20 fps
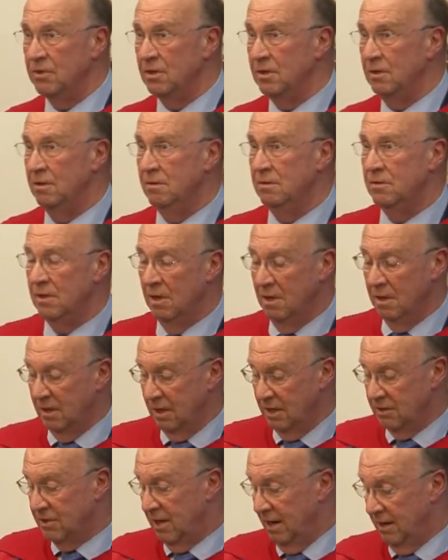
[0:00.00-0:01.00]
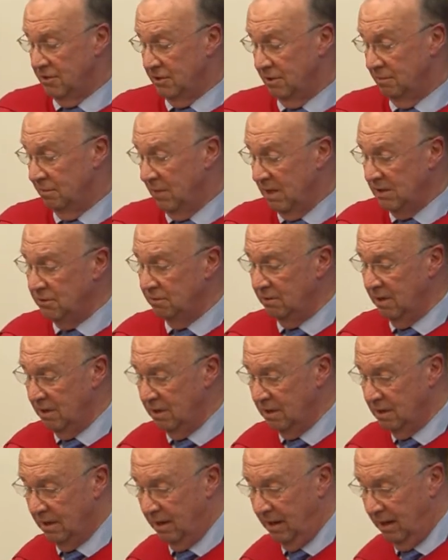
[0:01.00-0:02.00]
to use intelligent metering
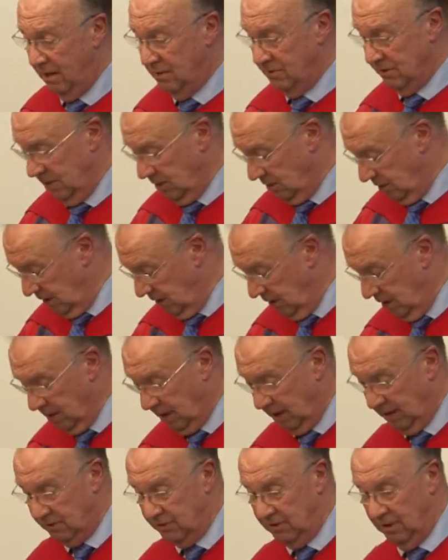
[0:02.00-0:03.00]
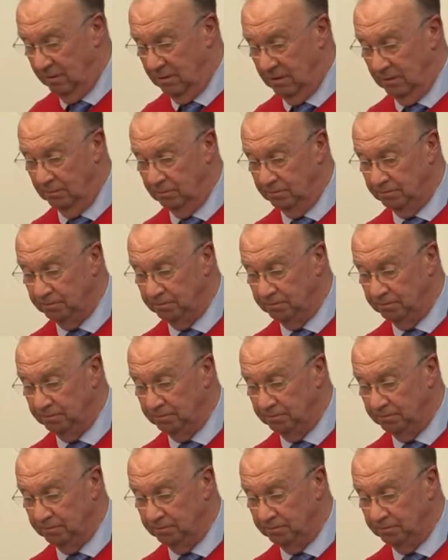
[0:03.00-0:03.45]
in our houses, and so on.